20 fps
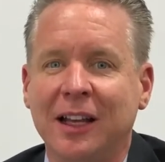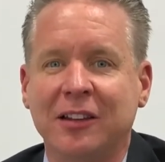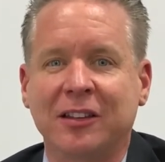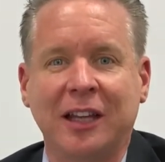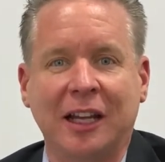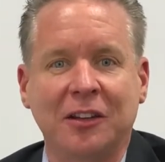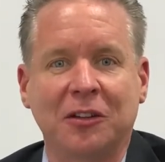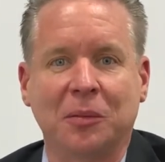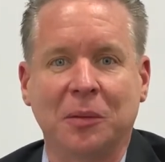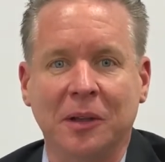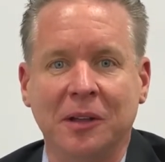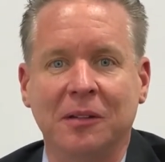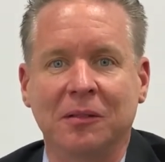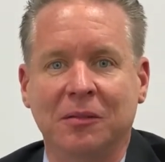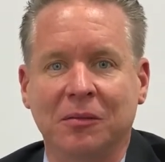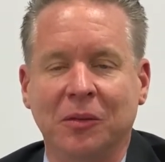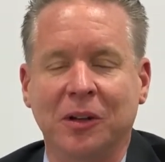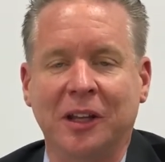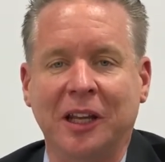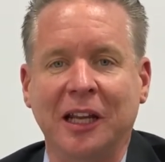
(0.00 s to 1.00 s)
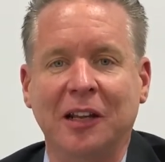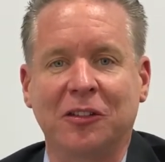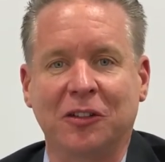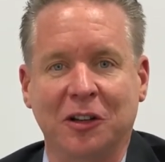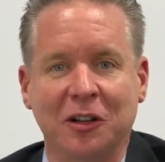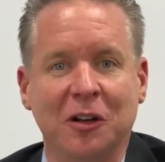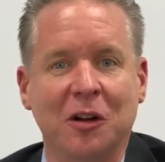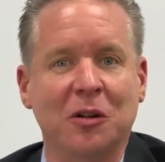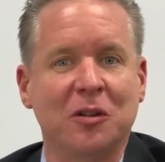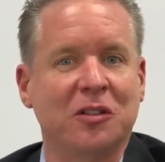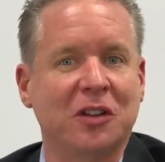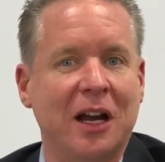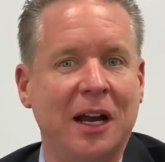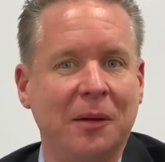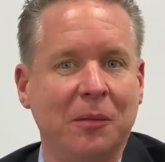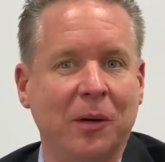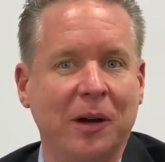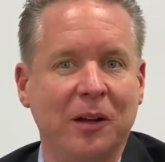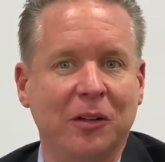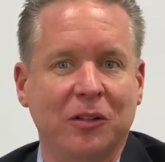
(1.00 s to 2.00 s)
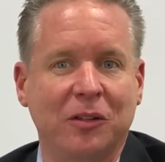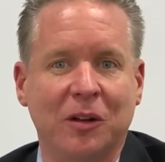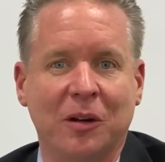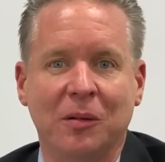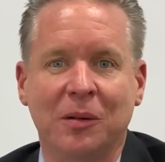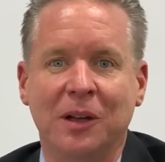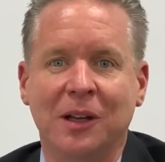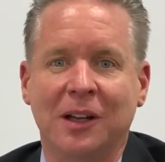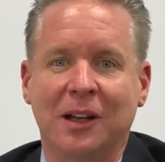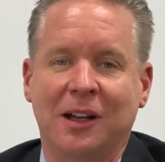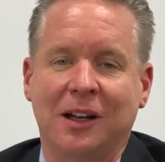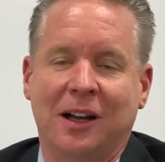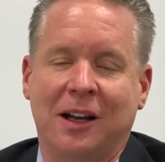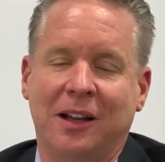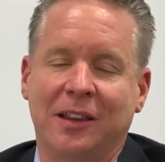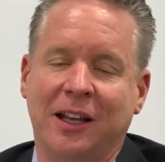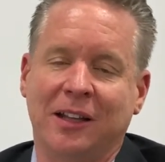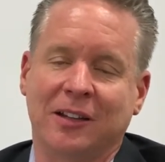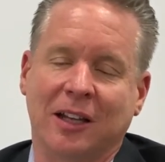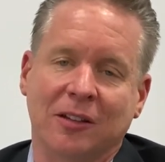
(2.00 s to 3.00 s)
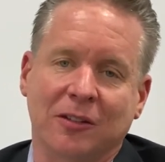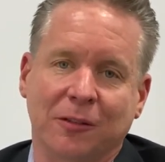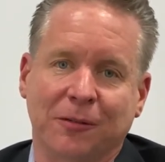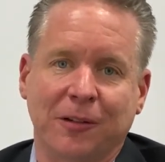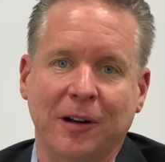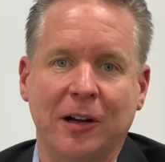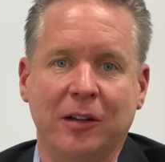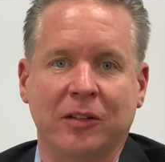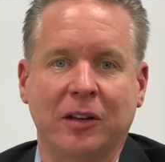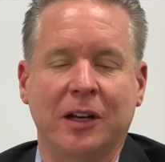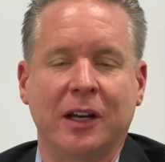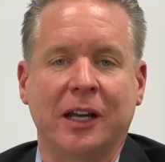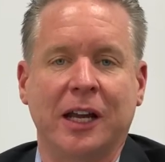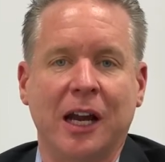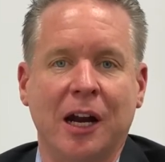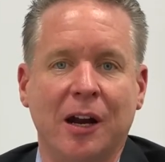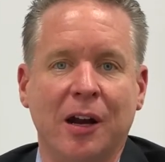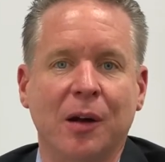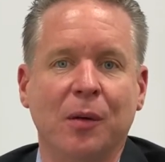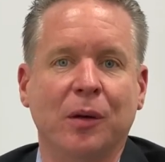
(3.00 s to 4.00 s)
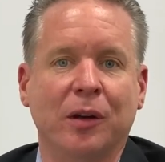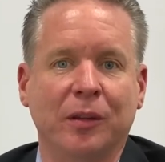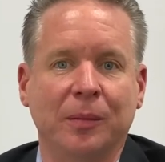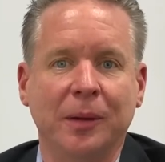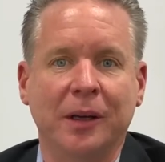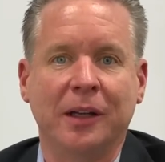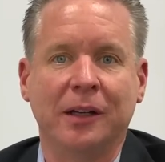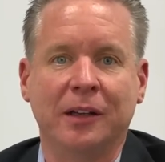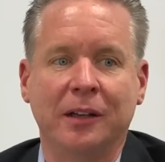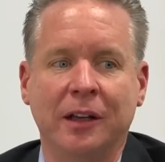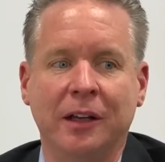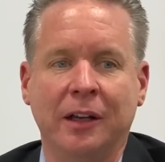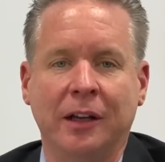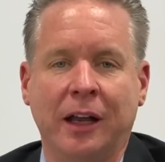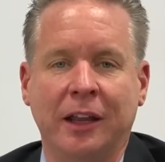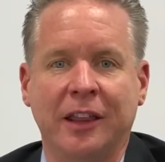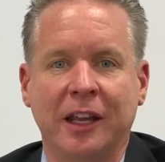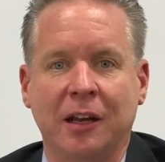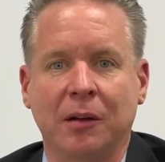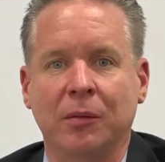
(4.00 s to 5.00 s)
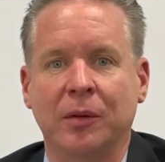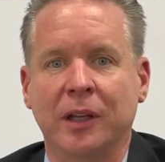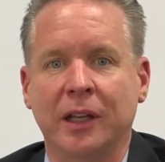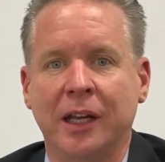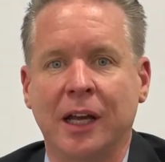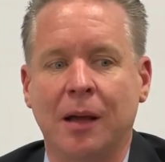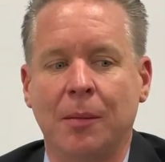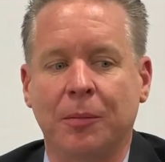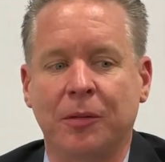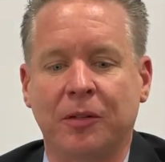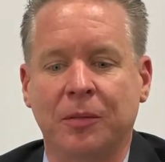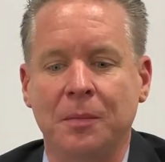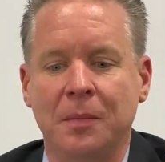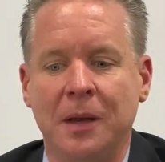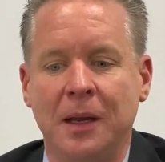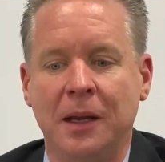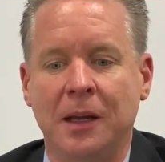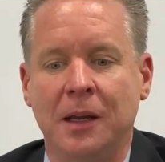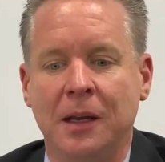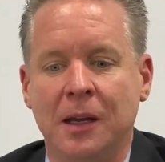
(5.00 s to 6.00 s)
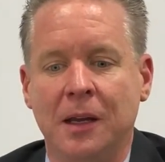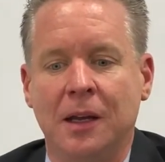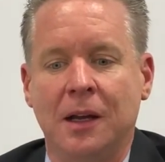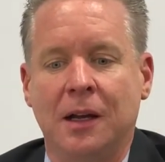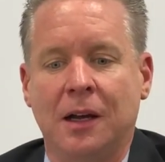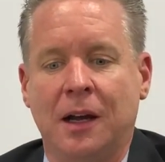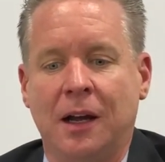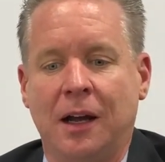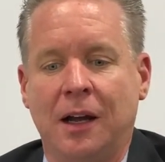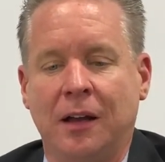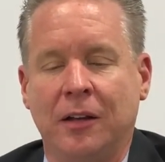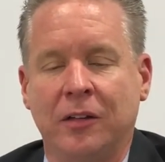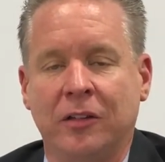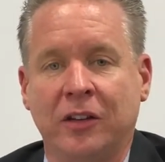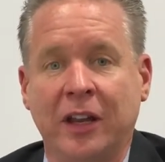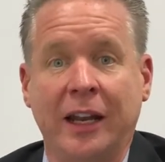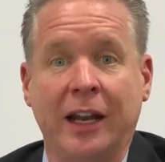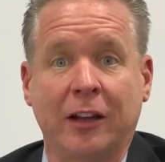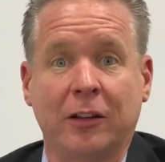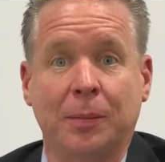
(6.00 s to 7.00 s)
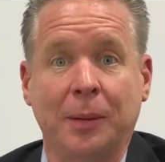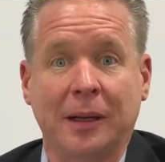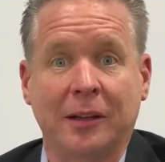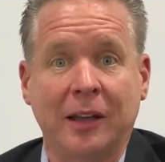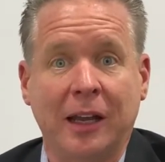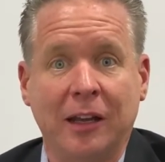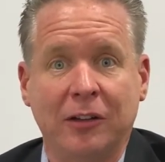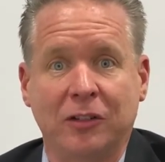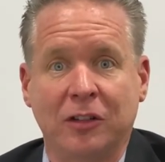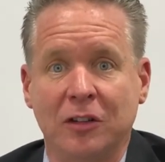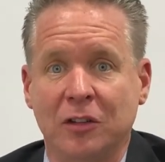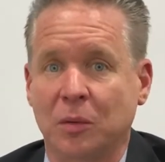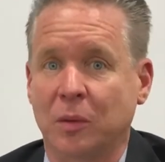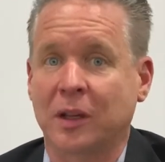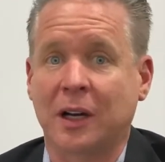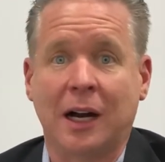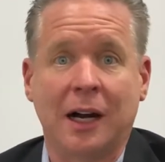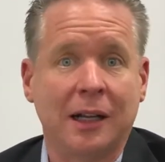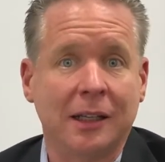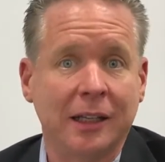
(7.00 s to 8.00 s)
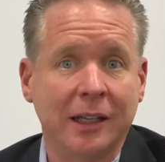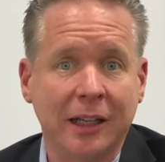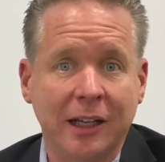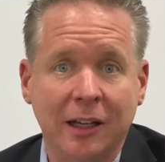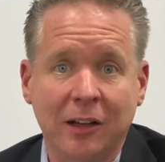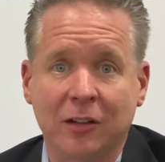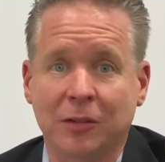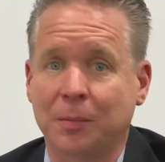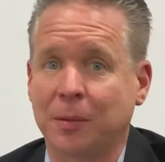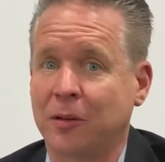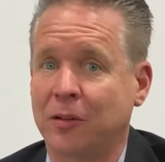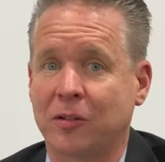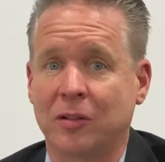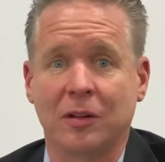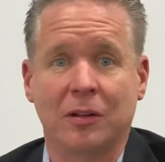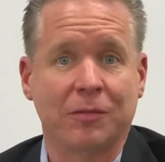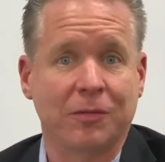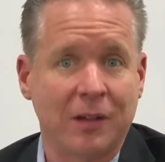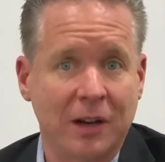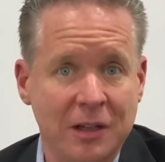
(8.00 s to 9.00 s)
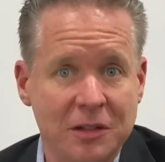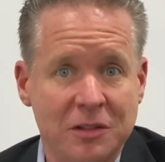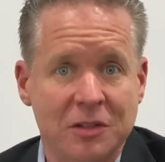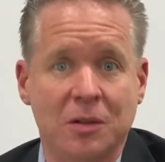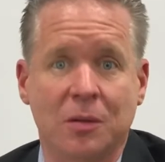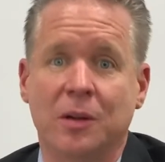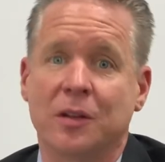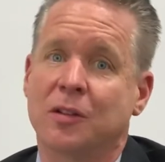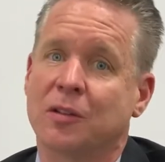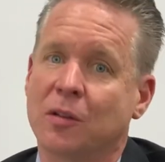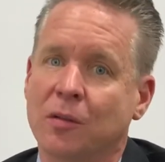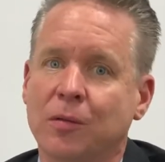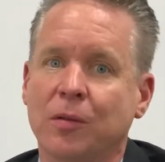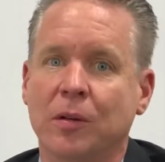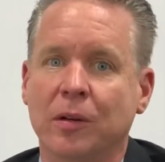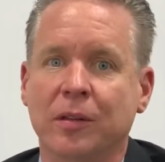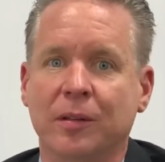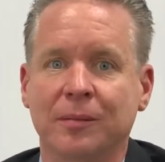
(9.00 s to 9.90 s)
that's when things can go sideways. So that's a phrase that I carry with me, and I think it really helps me set expectations with colleagues, personal friends, so on and so forth.